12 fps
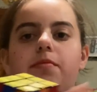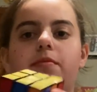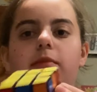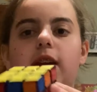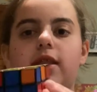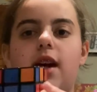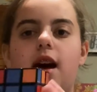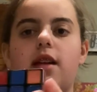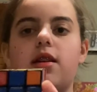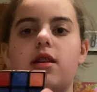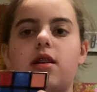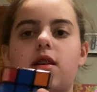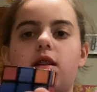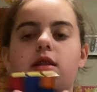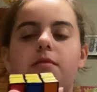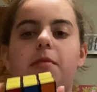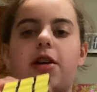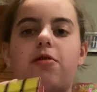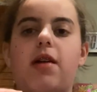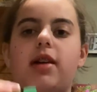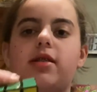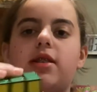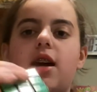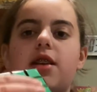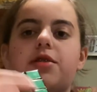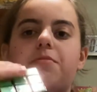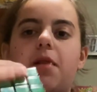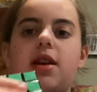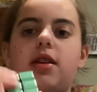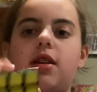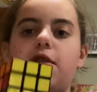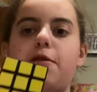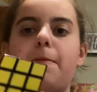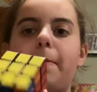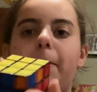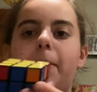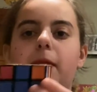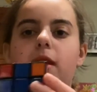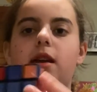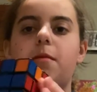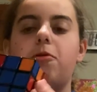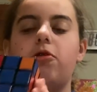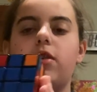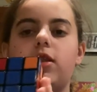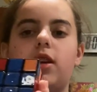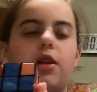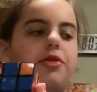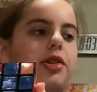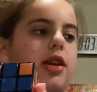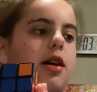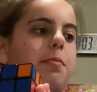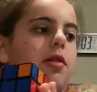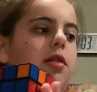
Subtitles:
like that. My correct side is right here, and I'm holding the yellow side up.